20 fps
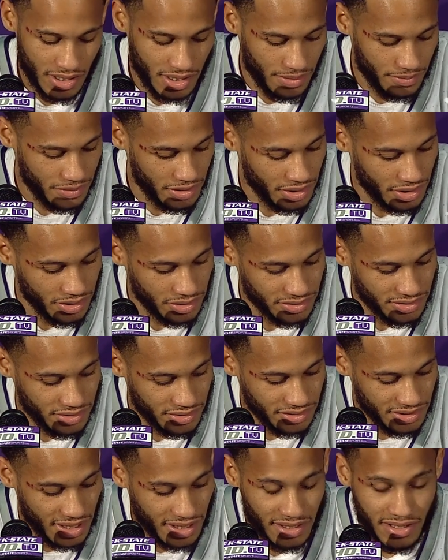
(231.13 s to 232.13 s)
I mean,
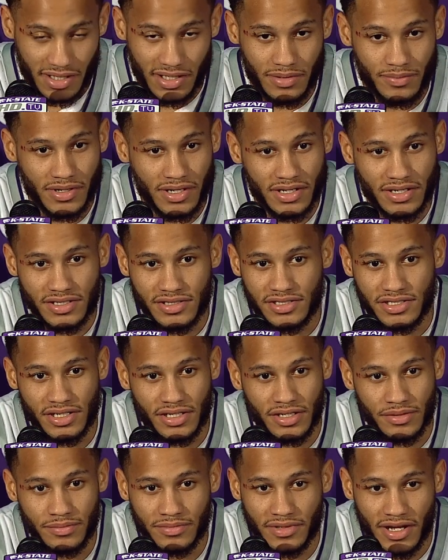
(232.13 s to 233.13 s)
Tyke been in the
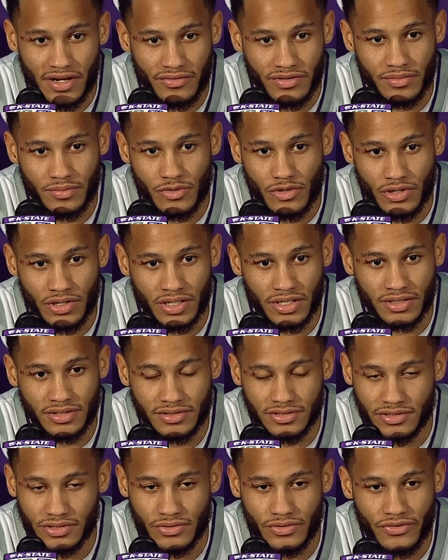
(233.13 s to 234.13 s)
gym every morning
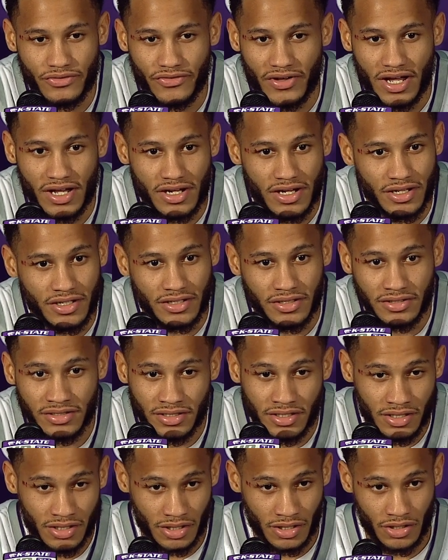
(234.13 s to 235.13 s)
shooting 500,
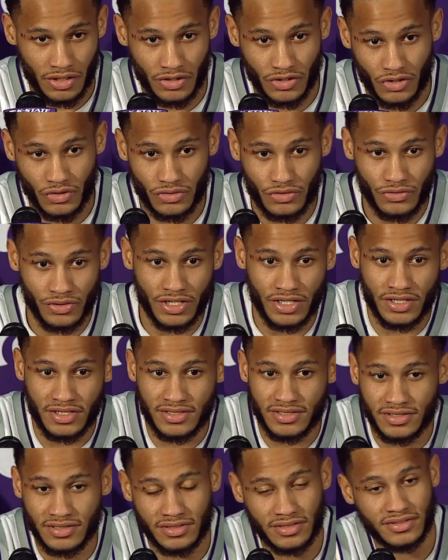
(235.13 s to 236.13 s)
you know,
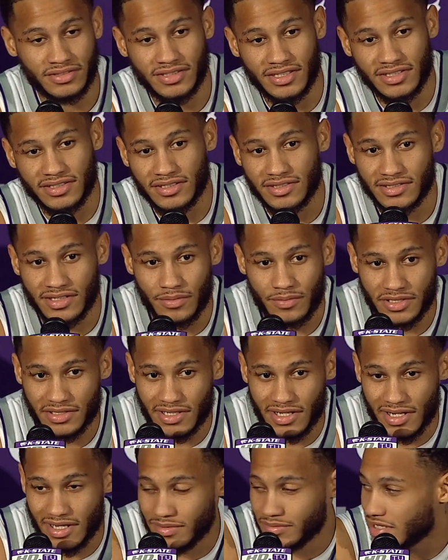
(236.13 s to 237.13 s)
threes since the
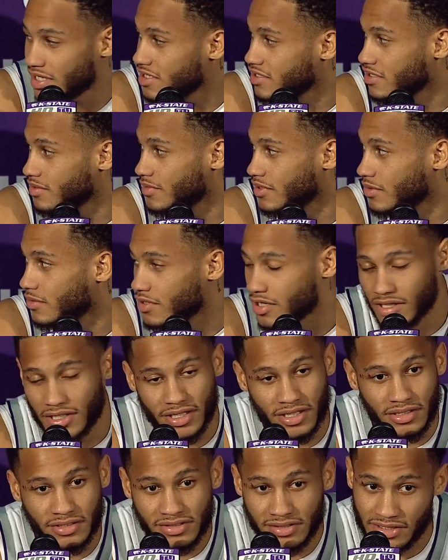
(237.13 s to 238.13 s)
summertime. Desi been
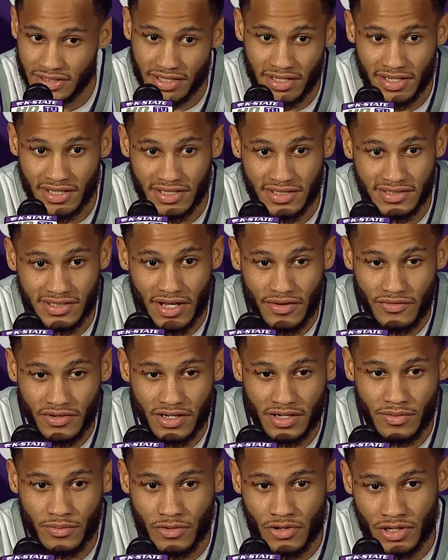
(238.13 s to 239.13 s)
working seven
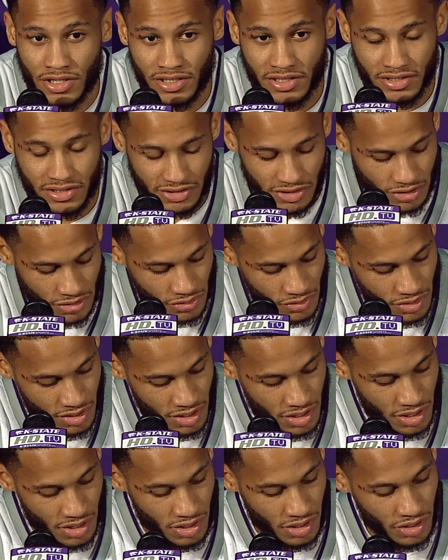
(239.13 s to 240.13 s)
in the morning. So,
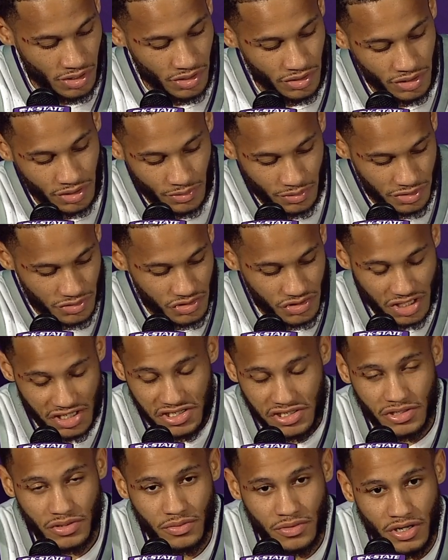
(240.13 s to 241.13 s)
you know, when you
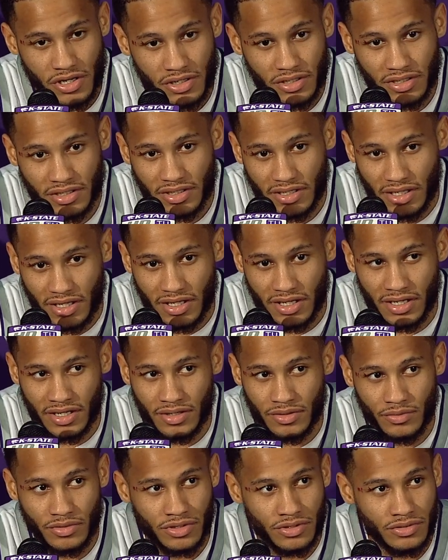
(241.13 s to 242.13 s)
trust your work
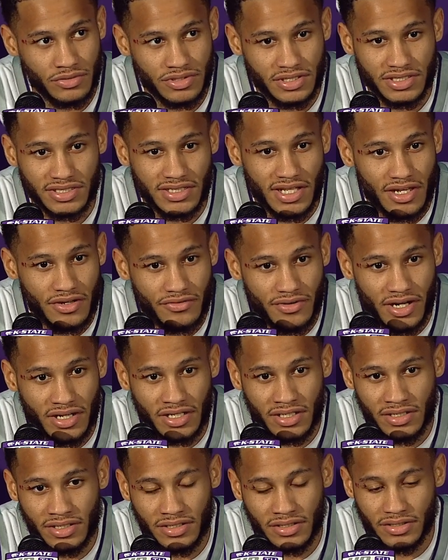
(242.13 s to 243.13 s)
and when you just stay
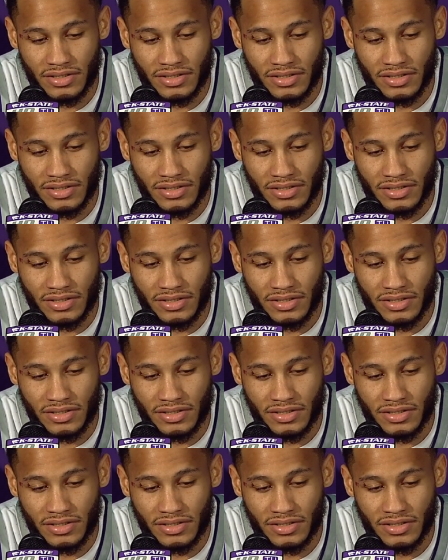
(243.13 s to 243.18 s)
ready,